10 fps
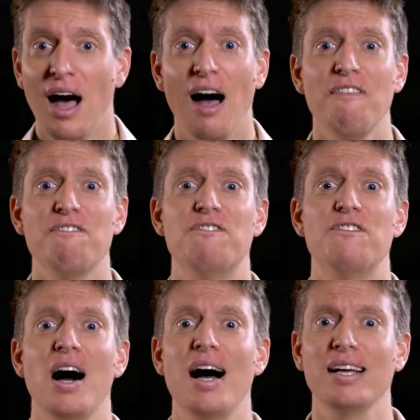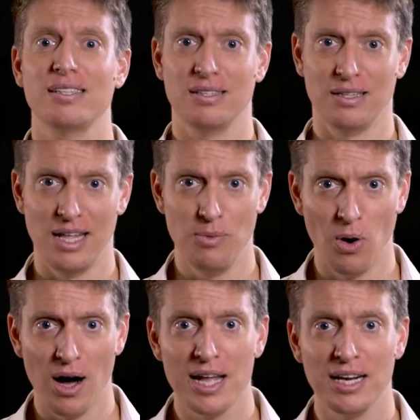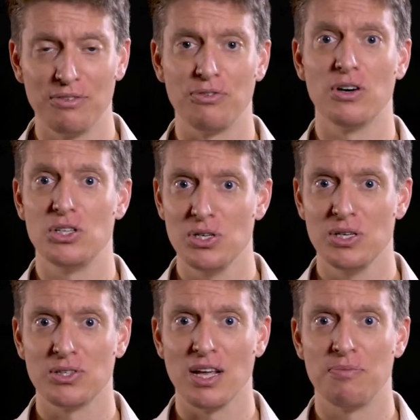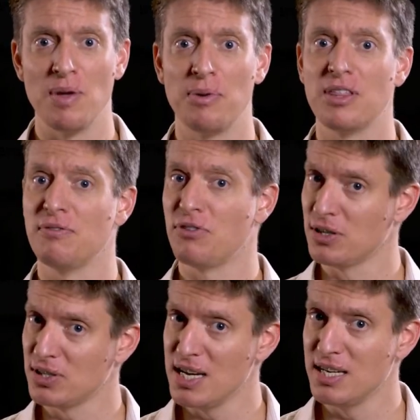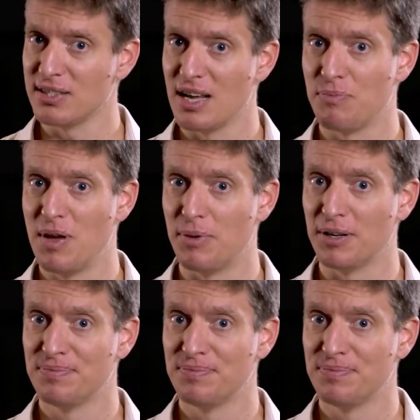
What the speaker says: are vastly wider for a junior staff member than for a senior staff member.